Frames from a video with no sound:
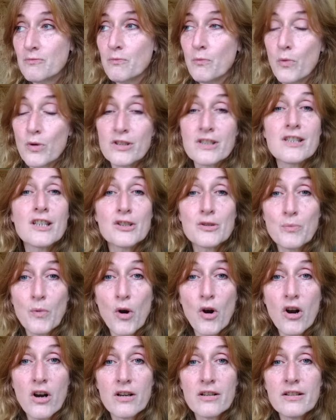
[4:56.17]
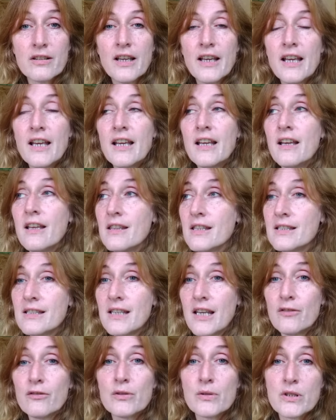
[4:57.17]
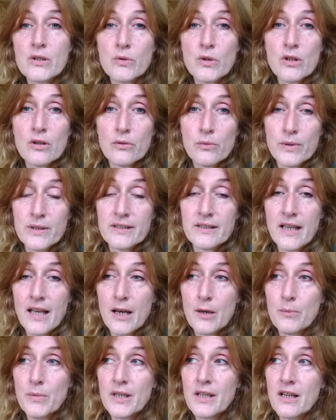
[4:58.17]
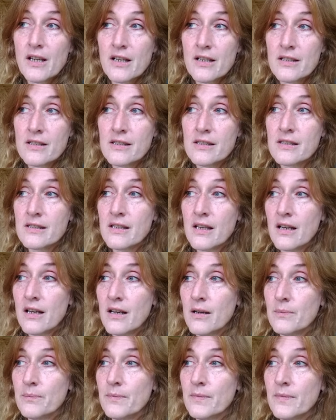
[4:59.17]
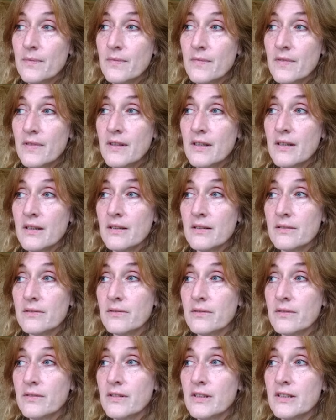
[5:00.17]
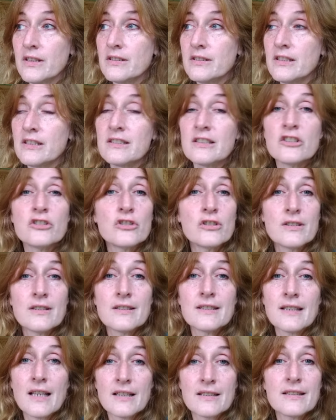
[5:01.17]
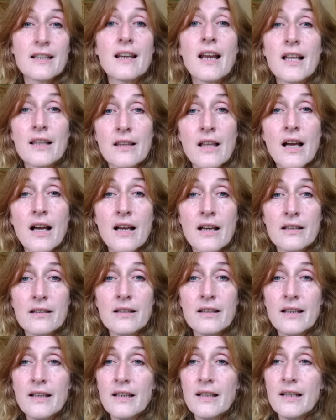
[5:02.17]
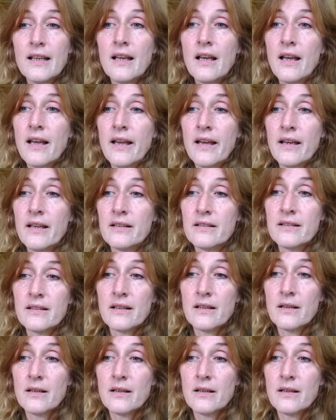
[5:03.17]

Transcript: was disbarred in the state of Louisiana because the decision says that I lied, and